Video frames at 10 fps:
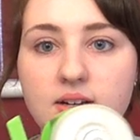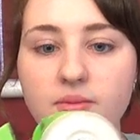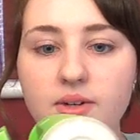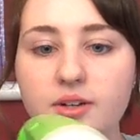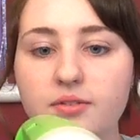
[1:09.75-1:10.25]

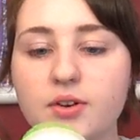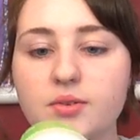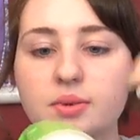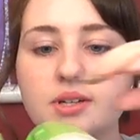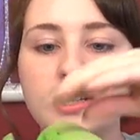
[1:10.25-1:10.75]
when you fold
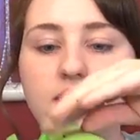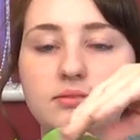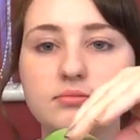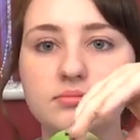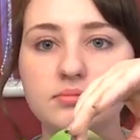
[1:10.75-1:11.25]
one
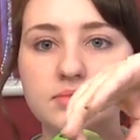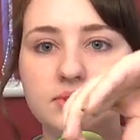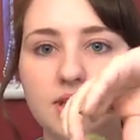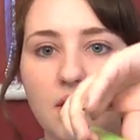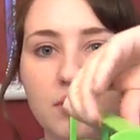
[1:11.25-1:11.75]
down,
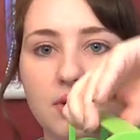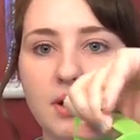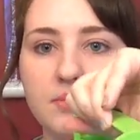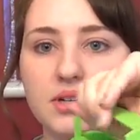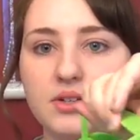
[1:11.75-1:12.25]
the other one
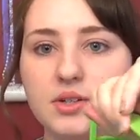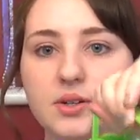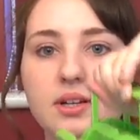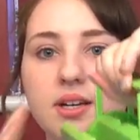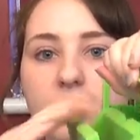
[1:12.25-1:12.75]
comes out too,
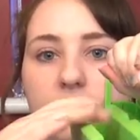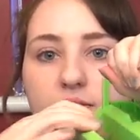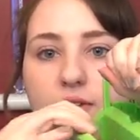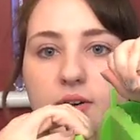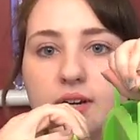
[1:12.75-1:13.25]

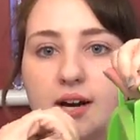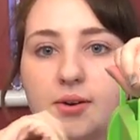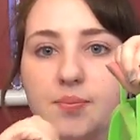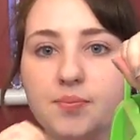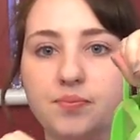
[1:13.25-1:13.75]
fold
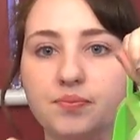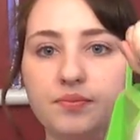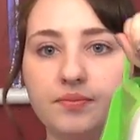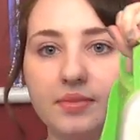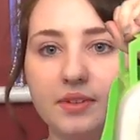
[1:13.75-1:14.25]
out
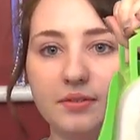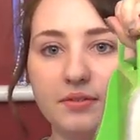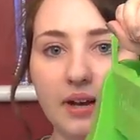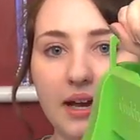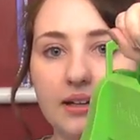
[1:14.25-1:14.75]

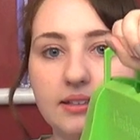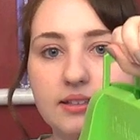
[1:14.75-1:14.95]
flat.